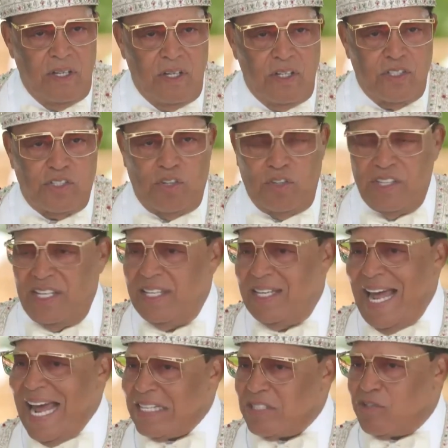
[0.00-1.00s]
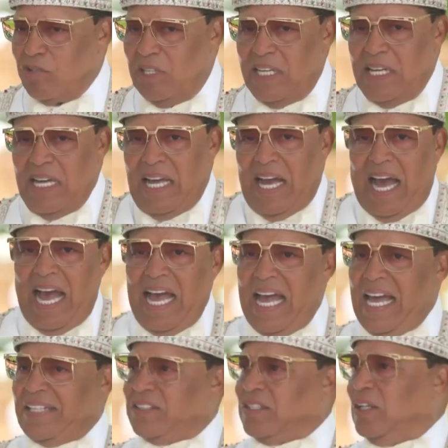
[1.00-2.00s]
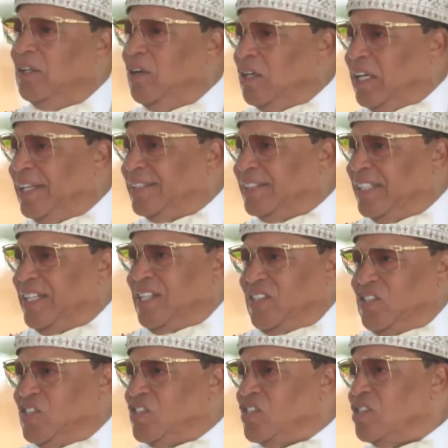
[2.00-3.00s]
So then naturally, I had to look at this.